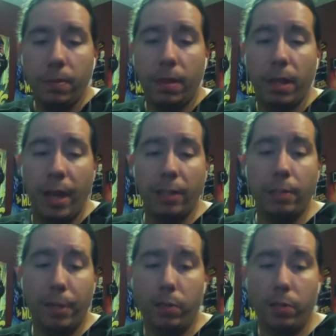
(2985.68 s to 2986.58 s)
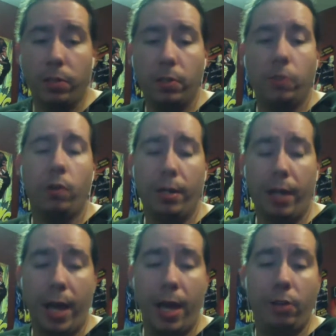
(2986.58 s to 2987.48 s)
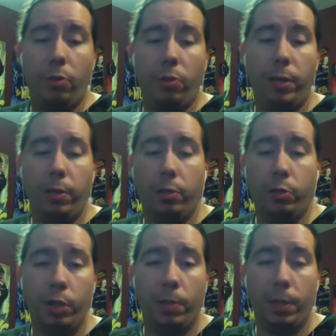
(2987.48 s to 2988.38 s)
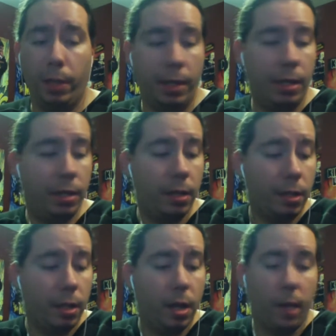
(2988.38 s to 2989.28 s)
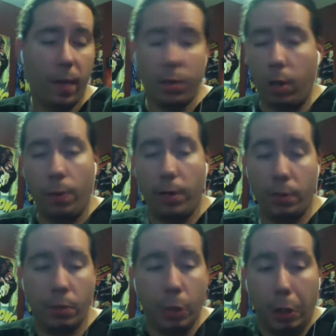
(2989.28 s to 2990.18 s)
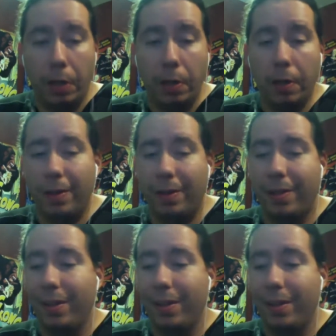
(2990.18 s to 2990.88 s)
as a business, is trying to, A, do things legitimately, and that's always good.